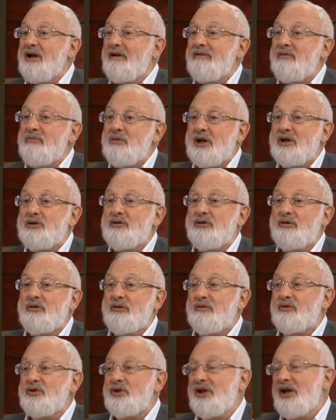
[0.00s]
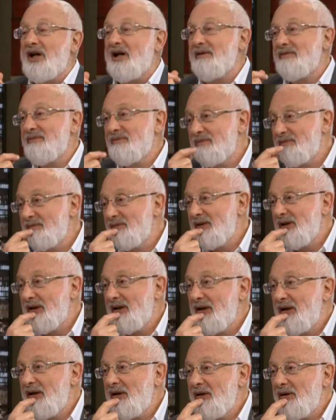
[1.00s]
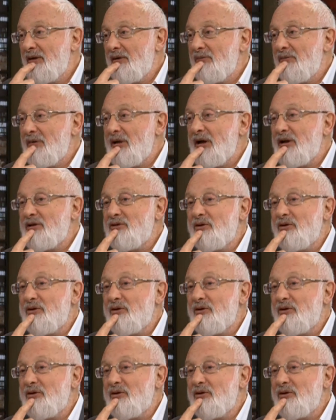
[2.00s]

it? From your good